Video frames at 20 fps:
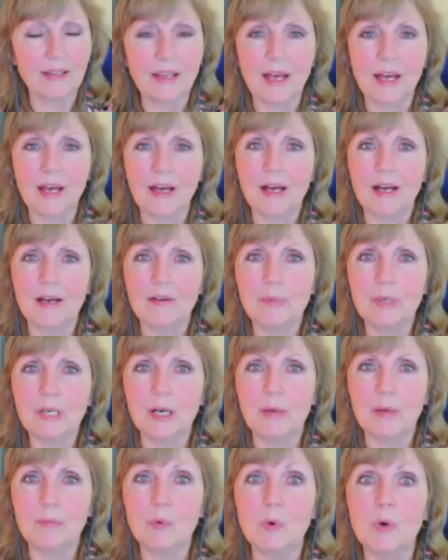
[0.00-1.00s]
that I've
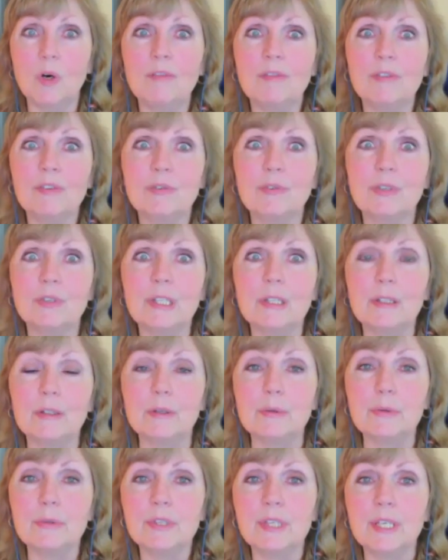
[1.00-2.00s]
become more of a
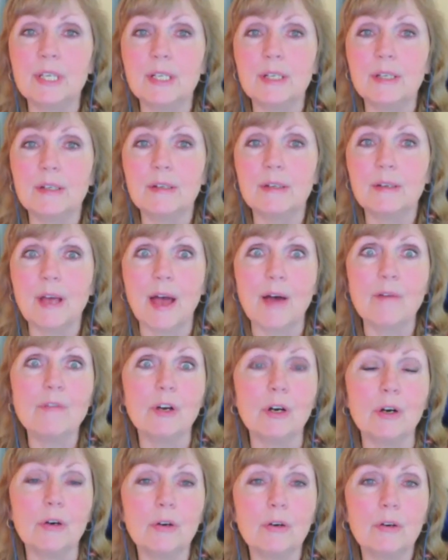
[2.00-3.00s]
recluse than
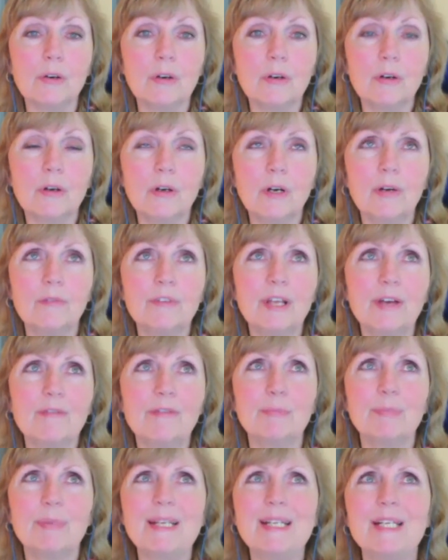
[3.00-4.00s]
ever. I've
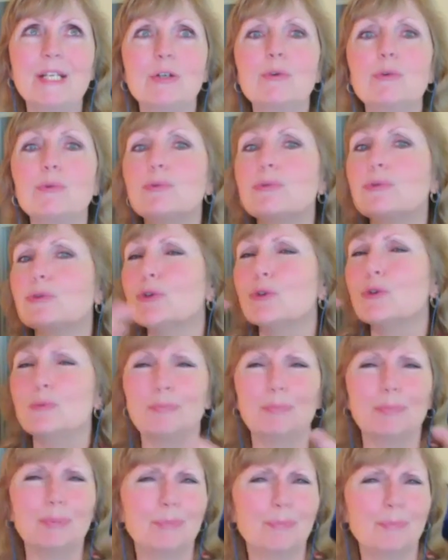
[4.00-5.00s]
never been a group
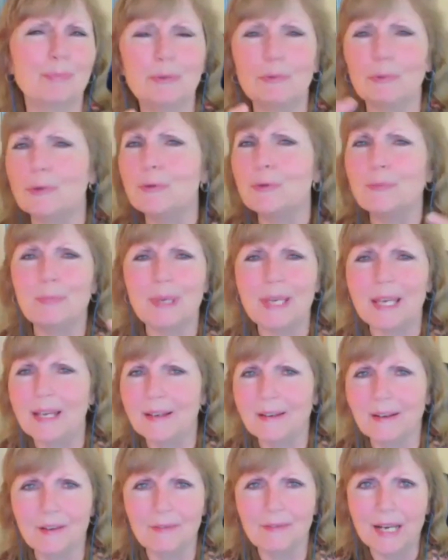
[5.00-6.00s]

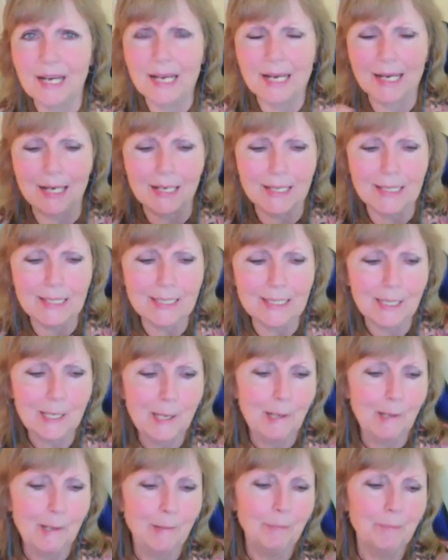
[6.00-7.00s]
groupie of any kind.
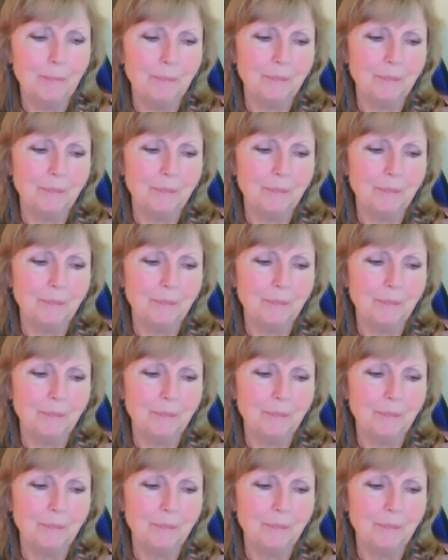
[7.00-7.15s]
Yeah.